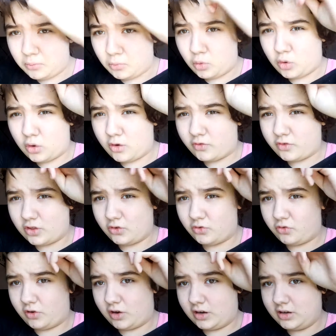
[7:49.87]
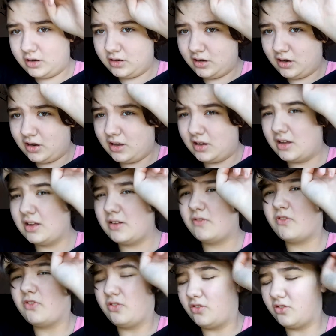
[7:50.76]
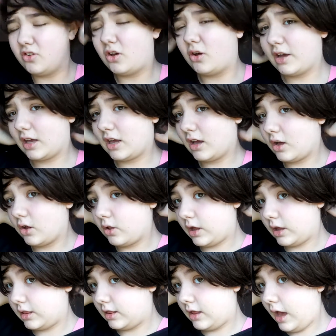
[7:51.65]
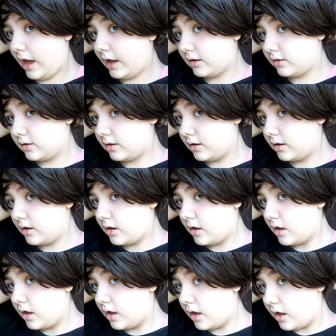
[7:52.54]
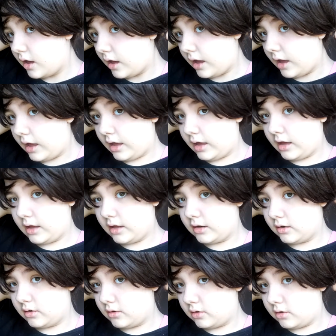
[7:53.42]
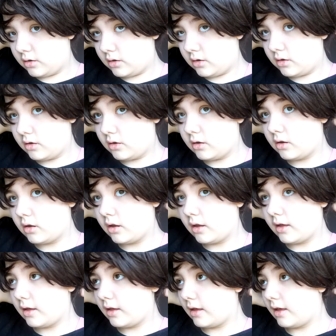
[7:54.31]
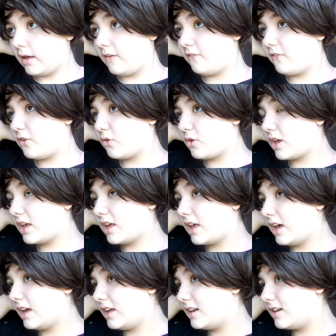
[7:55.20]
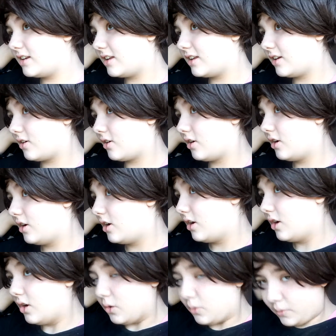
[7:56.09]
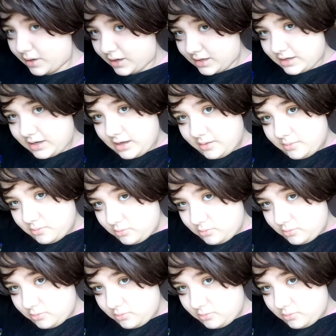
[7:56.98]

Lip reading: more over the front, so I can go like that. And if you can get into your wigginette